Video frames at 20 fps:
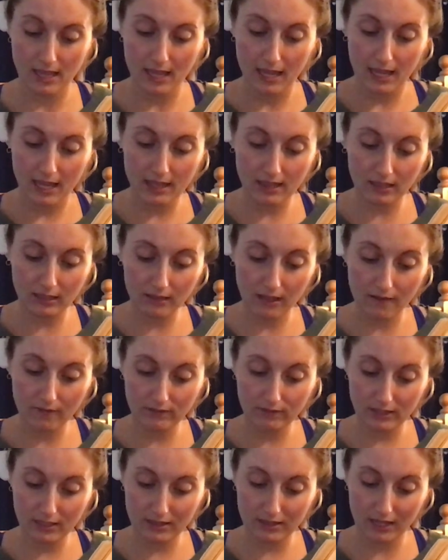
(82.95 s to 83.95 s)
and the
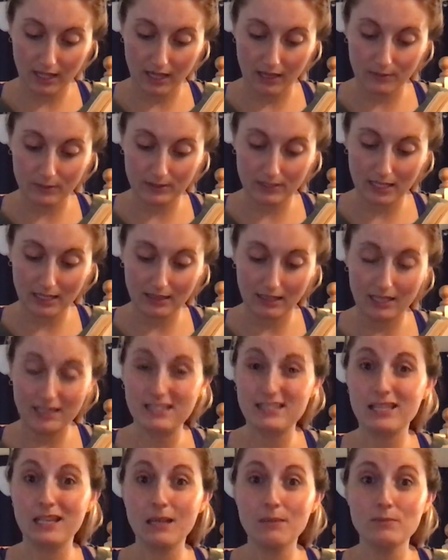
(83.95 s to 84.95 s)
lovely thing was that they
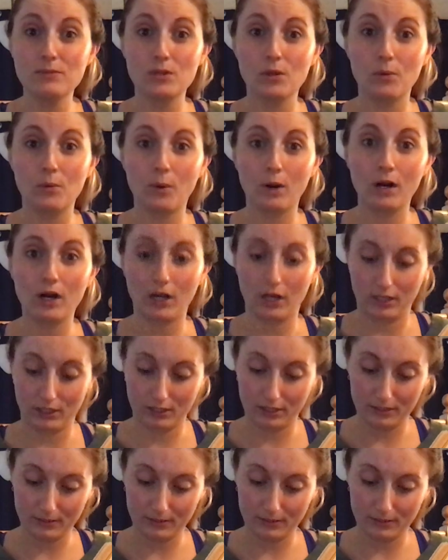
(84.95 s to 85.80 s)
seemed to work.